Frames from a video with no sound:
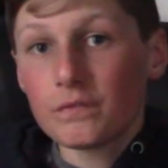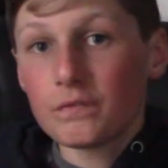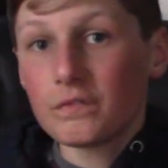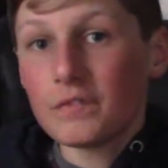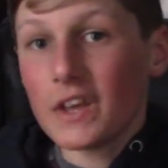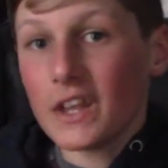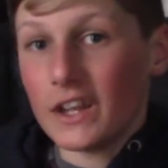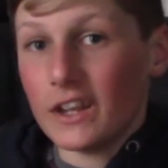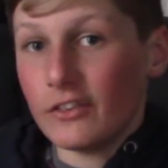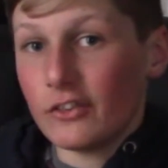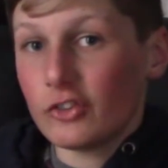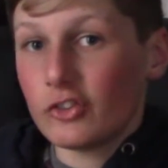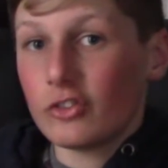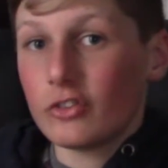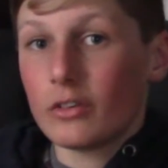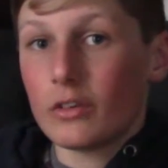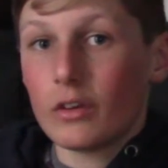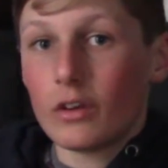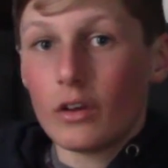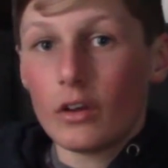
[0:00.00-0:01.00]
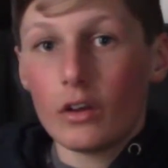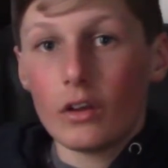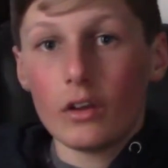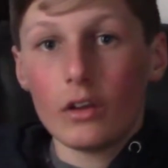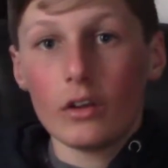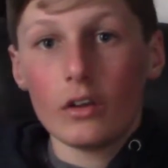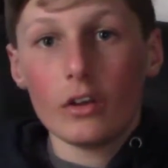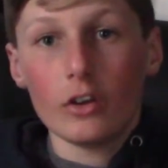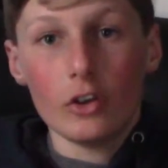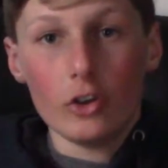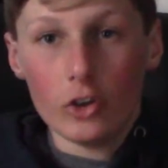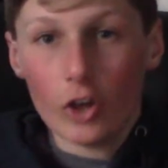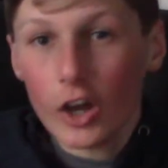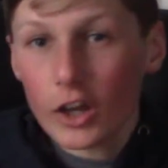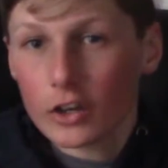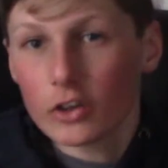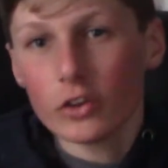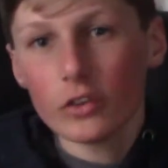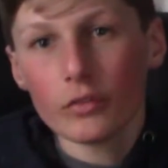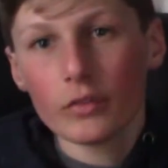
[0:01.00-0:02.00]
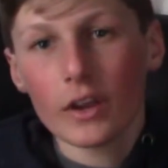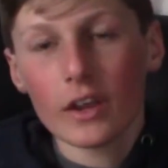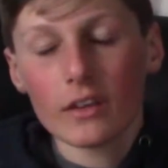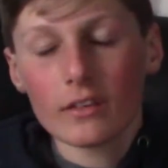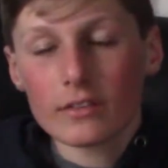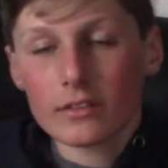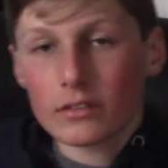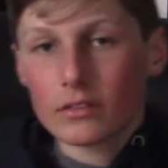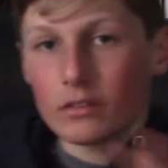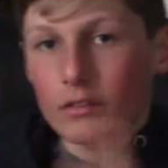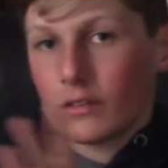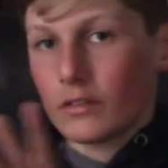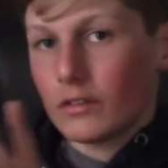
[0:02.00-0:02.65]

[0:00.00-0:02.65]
finish. Not good race,